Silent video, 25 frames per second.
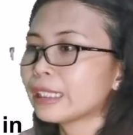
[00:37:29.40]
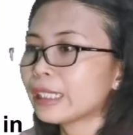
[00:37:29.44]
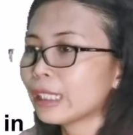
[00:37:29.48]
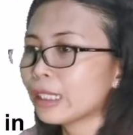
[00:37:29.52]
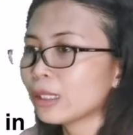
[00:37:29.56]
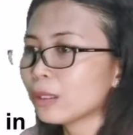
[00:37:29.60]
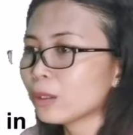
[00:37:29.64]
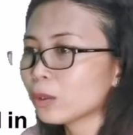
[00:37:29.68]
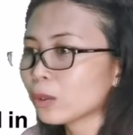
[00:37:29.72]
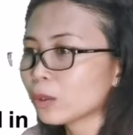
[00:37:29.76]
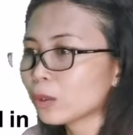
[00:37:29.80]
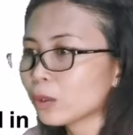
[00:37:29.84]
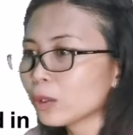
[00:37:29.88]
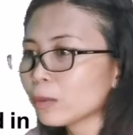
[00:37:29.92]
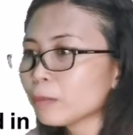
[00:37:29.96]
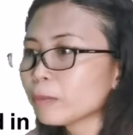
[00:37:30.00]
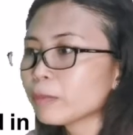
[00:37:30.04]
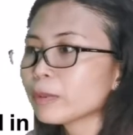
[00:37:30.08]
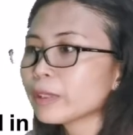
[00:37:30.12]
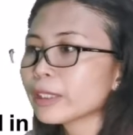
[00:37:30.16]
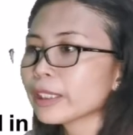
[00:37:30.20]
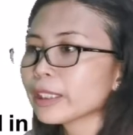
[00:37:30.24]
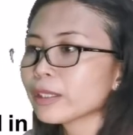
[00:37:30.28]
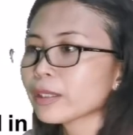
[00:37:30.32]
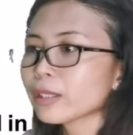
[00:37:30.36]
the
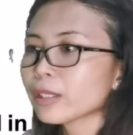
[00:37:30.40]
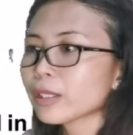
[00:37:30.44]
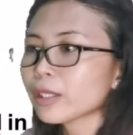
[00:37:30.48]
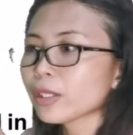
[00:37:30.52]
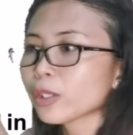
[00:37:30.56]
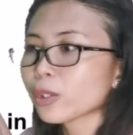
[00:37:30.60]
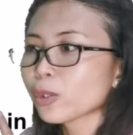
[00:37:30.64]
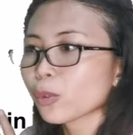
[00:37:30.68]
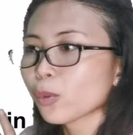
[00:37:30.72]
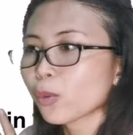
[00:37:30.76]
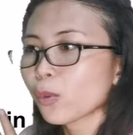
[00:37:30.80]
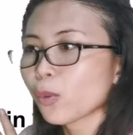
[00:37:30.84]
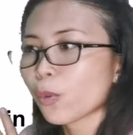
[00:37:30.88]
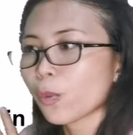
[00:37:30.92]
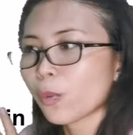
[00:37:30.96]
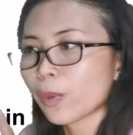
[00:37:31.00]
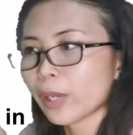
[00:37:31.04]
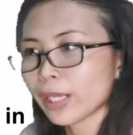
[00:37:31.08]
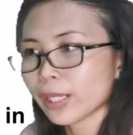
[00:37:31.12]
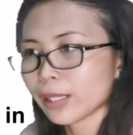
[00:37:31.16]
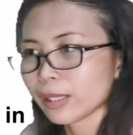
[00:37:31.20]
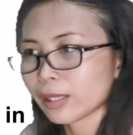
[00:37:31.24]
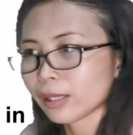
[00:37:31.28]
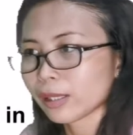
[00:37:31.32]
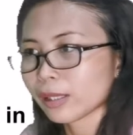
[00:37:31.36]
lugubrious
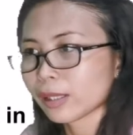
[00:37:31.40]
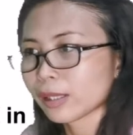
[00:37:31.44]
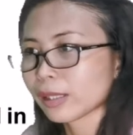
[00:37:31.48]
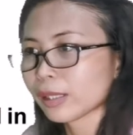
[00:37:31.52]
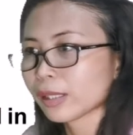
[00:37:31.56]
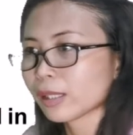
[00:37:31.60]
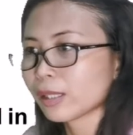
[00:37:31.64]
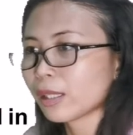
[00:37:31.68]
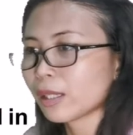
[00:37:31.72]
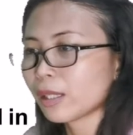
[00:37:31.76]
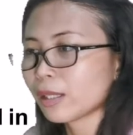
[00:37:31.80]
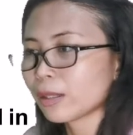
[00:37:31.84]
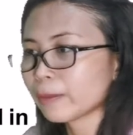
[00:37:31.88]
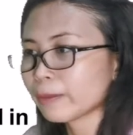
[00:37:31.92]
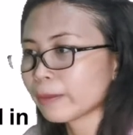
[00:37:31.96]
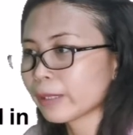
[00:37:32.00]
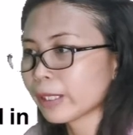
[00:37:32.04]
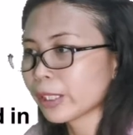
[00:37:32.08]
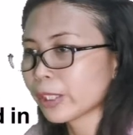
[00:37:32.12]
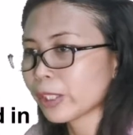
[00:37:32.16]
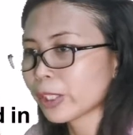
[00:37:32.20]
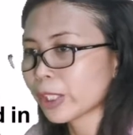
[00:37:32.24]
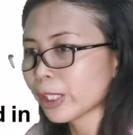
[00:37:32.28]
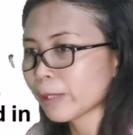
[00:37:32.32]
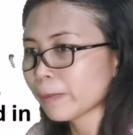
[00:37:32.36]
wails of
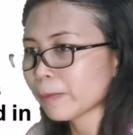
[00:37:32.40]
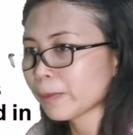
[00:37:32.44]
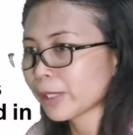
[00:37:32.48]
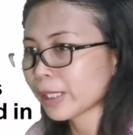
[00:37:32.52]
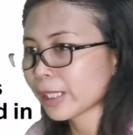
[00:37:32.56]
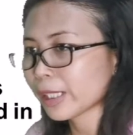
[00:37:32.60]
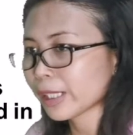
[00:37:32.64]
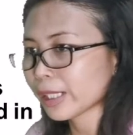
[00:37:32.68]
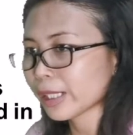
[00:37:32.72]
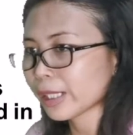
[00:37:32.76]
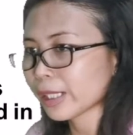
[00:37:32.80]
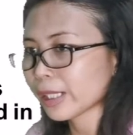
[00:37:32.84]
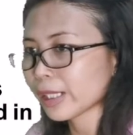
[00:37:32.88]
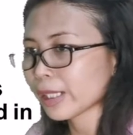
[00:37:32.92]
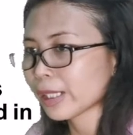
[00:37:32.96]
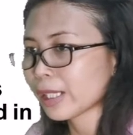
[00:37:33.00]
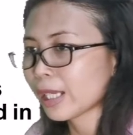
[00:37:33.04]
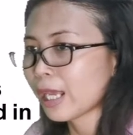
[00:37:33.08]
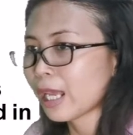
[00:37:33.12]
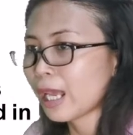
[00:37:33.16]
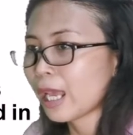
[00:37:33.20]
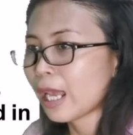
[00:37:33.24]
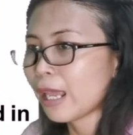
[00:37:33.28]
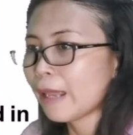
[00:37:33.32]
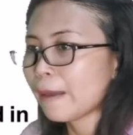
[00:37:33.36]
the gypsies
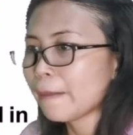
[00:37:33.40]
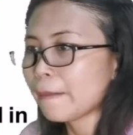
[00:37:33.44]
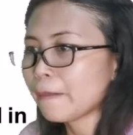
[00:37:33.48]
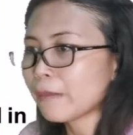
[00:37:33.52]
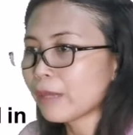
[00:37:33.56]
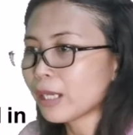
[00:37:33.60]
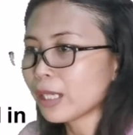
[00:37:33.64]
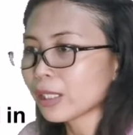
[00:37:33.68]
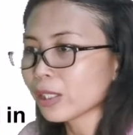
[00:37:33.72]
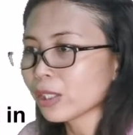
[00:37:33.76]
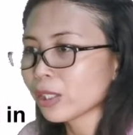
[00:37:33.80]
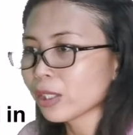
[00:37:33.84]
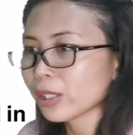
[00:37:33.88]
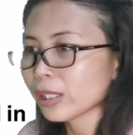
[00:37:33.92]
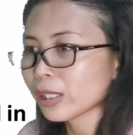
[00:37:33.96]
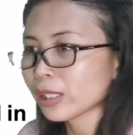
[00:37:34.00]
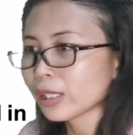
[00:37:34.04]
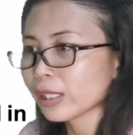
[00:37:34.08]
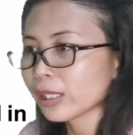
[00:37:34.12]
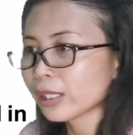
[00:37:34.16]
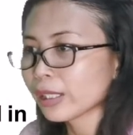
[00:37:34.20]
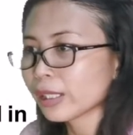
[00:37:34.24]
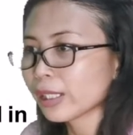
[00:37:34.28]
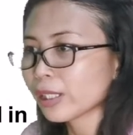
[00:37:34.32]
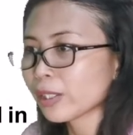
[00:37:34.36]

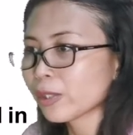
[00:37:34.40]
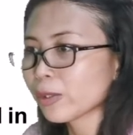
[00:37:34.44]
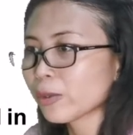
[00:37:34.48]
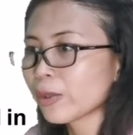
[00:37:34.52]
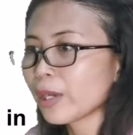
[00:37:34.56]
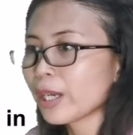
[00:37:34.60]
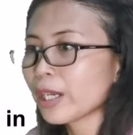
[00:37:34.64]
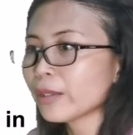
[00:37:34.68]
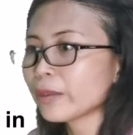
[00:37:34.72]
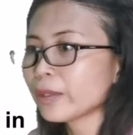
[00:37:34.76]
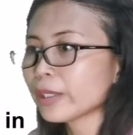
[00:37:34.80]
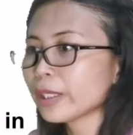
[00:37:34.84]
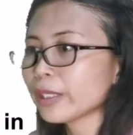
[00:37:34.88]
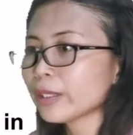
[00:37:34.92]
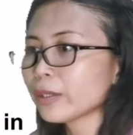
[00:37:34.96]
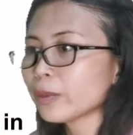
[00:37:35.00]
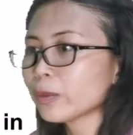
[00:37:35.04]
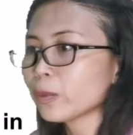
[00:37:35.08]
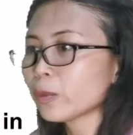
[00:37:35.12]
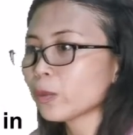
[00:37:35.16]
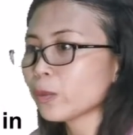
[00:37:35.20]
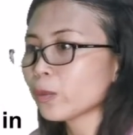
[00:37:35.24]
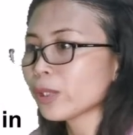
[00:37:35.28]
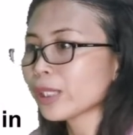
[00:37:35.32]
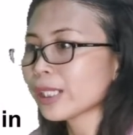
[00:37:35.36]
matched the dreary
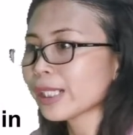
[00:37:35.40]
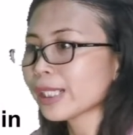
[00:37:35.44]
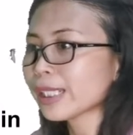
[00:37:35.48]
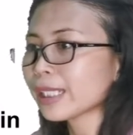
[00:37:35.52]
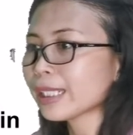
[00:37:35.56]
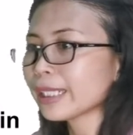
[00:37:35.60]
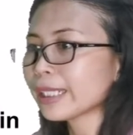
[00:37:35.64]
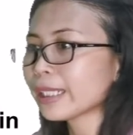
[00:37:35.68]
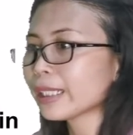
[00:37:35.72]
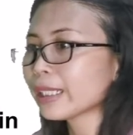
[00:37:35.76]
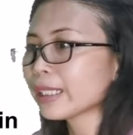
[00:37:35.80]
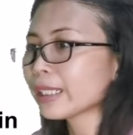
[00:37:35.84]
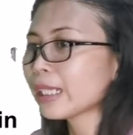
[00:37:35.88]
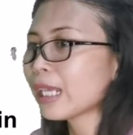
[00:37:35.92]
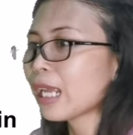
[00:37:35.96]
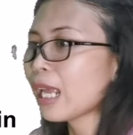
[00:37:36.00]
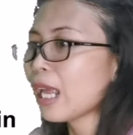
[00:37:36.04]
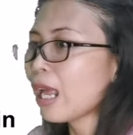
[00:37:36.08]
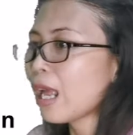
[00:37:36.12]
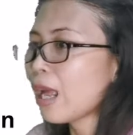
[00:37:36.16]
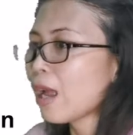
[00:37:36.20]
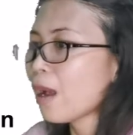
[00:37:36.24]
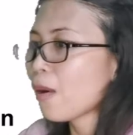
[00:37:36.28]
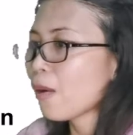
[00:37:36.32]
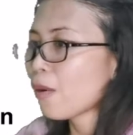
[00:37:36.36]
whistling
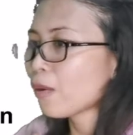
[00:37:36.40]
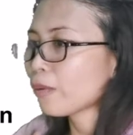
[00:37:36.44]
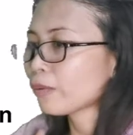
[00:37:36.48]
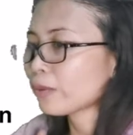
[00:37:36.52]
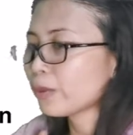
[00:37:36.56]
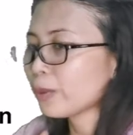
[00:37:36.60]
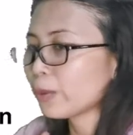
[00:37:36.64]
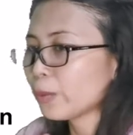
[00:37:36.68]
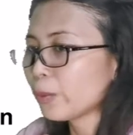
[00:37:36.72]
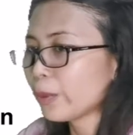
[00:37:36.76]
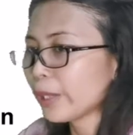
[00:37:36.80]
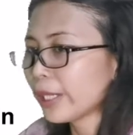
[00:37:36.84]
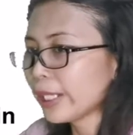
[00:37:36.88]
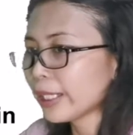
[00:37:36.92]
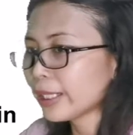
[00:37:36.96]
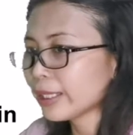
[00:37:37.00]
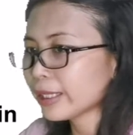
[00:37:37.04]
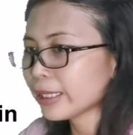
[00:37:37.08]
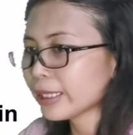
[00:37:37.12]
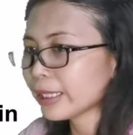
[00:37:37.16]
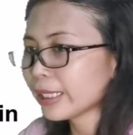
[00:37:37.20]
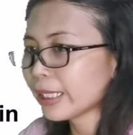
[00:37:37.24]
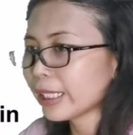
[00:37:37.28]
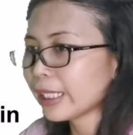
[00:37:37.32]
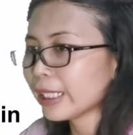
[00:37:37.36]
of the
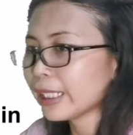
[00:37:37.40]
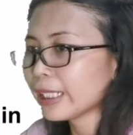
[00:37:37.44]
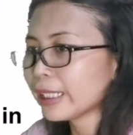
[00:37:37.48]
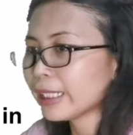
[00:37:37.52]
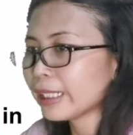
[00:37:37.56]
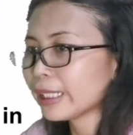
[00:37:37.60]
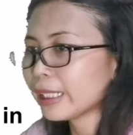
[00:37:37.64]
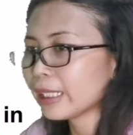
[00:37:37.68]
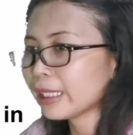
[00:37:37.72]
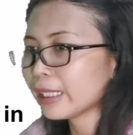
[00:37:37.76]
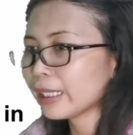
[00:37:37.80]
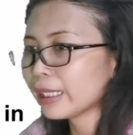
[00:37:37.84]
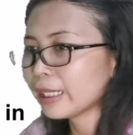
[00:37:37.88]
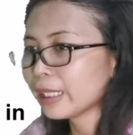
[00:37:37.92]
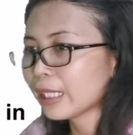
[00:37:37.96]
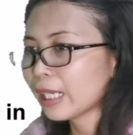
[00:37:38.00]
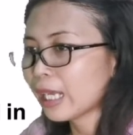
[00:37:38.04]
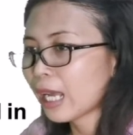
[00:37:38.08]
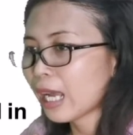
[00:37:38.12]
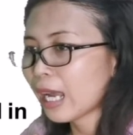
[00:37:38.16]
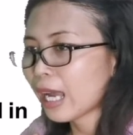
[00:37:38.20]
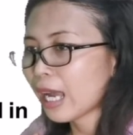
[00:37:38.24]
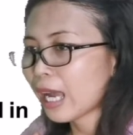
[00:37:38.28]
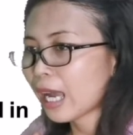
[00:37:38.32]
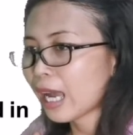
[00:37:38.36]
wind in the
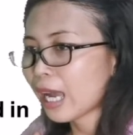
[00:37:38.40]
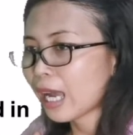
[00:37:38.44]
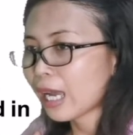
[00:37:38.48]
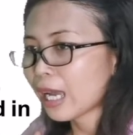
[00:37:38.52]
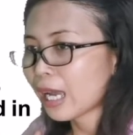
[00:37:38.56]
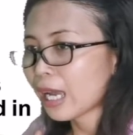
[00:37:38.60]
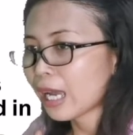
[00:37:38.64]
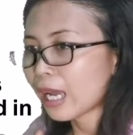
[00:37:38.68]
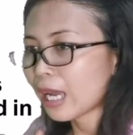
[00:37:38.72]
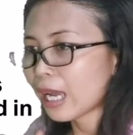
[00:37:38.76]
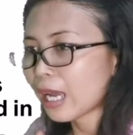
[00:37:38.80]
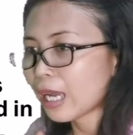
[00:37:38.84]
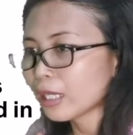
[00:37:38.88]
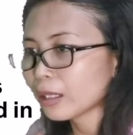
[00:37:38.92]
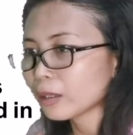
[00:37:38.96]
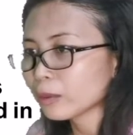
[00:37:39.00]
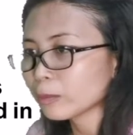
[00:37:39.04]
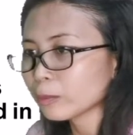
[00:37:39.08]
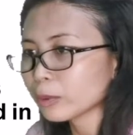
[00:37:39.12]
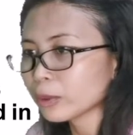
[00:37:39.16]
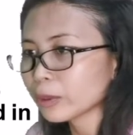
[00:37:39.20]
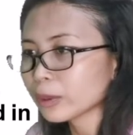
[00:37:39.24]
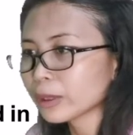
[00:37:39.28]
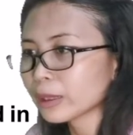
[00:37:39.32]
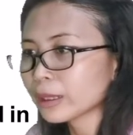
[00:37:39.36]

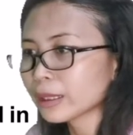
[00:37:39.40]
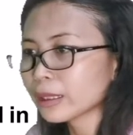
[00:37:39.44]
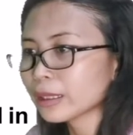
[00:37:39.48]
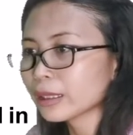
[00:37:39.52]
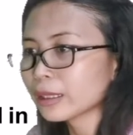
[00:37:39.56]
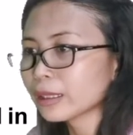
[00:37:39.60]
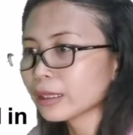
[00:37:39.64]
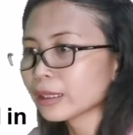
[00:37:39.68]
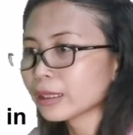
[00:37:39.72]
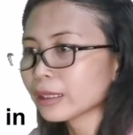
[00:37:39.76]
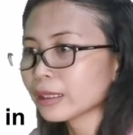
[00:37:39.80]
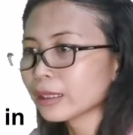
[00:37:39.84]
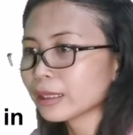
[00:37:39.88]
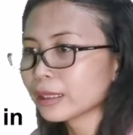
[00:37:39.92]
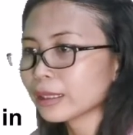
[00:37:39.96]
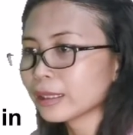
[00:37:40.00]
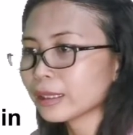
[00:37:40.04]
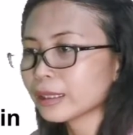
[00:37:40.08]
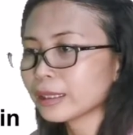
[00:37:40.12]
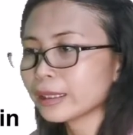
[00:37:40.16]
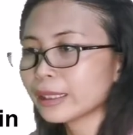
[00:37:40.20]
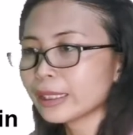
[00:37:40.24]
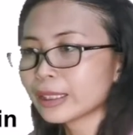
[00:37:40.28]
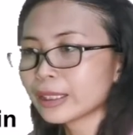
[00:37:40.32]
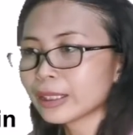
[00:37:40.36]
Albert
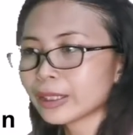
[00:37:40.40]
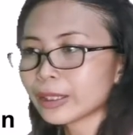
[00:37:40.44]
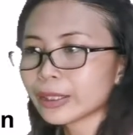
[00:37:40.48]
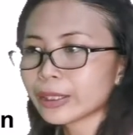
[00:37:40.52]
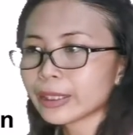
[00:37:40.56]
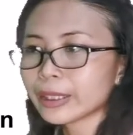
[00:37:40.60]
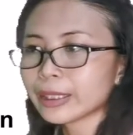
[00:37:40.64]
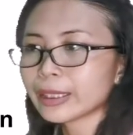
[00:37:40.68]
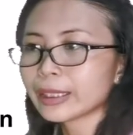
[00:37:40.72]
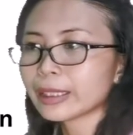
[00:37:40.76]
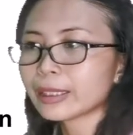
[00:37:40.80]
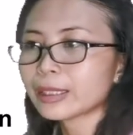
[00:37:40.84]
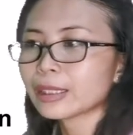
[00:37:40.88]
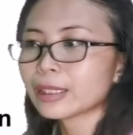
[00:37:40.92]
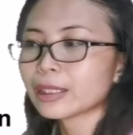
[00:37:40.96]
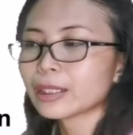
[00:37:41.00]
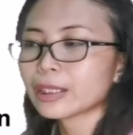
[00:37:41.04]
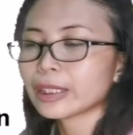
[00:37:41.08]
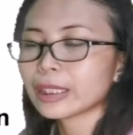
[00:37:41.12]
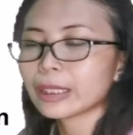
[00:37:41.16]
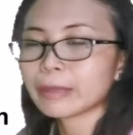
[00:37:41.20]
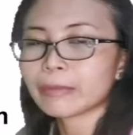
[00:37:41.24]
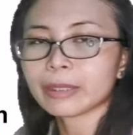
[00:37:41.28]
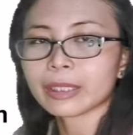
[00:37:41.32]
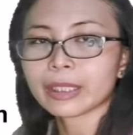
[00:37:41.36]
deserted
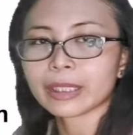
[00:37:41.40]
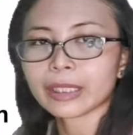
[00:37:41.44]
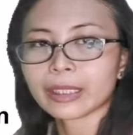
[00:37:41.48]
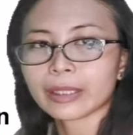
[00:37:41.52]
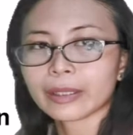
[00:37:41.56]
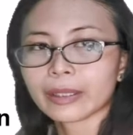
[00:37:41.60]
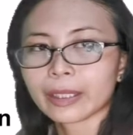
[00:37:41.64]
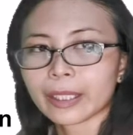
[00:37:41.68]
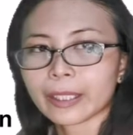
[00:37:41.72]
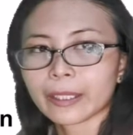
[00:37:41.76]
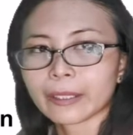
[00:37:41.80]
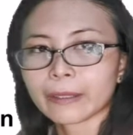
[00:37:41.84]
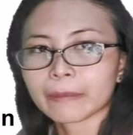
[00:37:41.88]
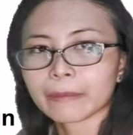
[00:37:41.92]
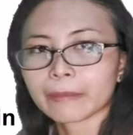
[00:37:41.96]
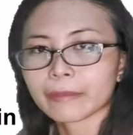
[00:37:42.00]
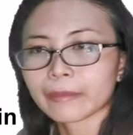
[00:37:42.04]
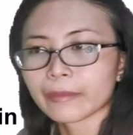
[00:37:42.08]
cemetery.